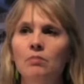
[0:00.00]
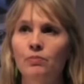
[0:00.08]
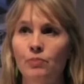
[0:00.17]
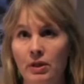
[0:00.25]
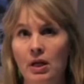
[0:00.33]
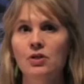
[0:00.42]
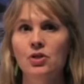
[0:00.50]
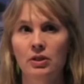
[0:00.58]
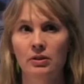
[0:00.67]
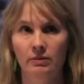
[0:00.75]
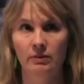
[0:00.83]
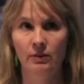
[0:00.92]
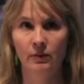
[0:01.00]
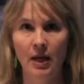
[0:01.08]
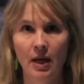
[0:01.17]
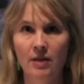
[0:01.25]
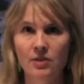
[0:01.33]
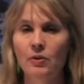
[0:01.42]
production.
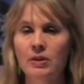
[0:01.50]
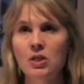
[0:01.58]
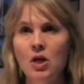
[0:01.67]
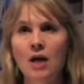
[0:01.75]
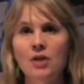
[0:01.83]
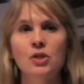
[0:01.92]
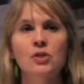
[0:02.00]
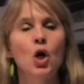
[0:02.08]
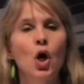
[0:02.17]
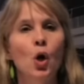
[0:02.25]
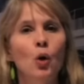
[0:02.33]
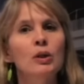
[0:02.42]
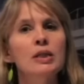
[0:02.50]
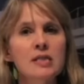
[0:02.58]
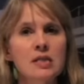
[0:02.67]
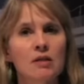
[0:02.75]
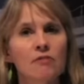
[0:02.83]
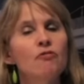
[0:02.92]
Okay, so it's not just a
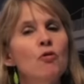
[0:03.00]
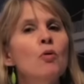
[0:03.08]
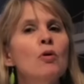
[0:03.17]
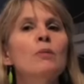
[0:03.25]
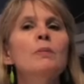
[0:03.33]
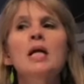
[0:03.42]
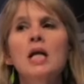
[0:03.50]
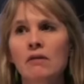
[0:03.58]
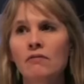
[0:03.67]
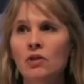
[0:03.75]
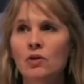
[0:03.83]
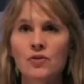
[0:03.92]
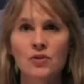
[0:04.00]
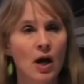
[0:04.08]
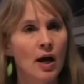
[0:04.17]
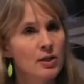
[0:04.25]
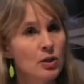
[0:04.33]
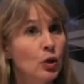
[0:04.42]
holistic form. Even though
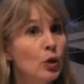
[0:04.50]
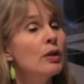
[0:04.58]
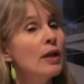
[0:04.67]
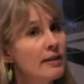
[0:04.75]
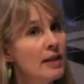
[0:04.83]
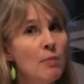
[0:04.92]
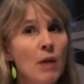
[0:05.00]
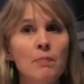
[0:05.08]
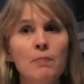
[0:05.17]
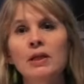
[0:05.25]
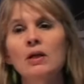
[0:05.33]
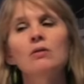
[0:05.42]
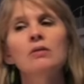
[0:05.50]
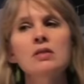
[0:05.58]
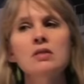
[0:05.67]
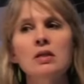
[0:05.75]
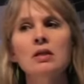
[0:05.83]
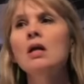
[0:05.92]
signs look like they might be
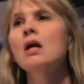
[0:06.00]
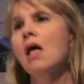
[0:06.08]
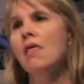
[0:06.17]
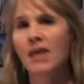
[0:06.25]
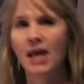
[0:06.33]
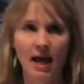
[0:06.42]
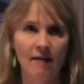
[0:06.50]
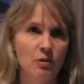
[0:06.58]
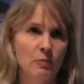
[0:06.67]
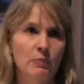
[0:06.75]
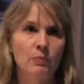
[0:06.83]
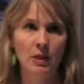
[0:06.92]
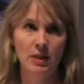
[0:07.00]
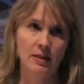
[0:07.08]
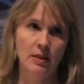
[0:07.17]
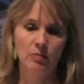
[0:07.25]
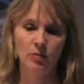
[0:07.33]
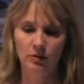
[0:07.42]
holistic, they have to be
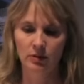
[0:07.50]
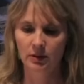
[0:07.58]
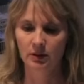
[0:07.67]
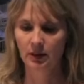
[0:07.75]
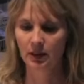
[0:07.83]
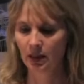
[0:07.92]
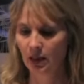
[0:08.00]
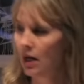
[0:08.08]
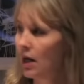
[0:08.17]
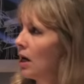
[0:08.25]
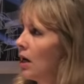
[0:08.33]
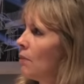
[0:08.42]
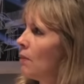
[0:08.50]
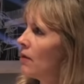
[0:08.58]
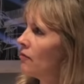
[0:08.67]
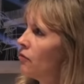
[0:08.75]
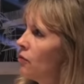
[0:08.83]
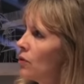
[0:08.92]
assembled.
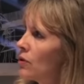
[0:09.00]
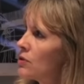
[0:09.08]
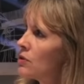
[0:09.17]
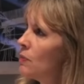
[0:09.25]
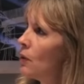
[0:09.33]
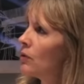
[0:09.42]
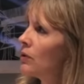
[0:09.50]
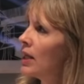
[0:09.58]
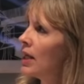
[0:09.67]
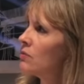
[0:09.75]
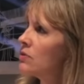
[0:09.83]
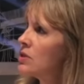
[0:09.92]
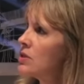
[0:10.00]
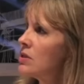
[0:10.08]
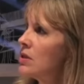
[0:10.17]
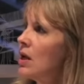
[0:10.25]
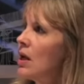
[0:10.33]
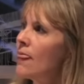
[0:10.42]
For spoken
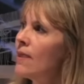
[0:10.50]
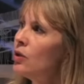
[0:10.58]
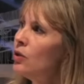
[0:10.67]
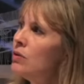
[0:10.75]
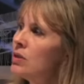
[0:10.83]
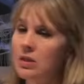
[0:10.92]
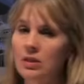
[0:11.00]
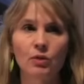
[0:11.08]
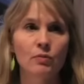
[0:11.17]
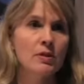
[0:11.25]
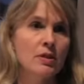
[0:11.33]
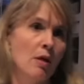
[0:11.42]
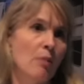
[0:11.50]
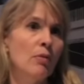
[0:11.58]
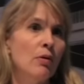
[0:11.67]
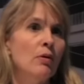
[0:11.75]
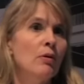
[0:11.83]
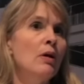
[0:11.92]
languages, the units that you
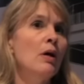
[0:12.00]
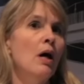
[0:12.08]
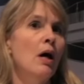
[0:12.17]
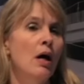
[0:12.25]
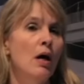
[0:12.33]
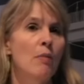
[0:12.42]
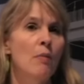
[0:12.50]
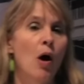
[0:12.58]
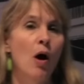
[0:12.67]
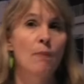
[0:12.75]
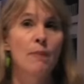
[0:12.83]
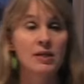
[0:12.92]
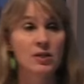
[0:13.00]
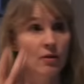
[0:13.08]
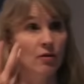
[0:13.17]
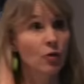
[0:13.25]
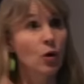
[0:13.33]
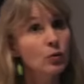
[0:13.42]
assemble are based on
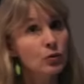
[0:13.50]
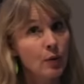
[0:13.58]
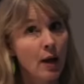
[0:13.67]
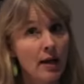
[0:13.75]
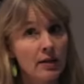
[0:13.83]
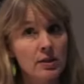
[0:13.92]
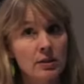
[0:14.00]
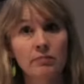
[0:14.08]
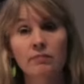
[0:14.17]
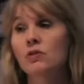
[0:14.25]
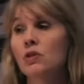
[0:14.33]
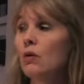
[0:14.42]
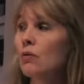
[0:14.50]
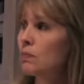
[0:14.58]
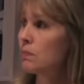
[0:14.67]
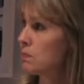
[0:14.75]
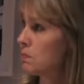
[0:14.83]
the vocal tract, so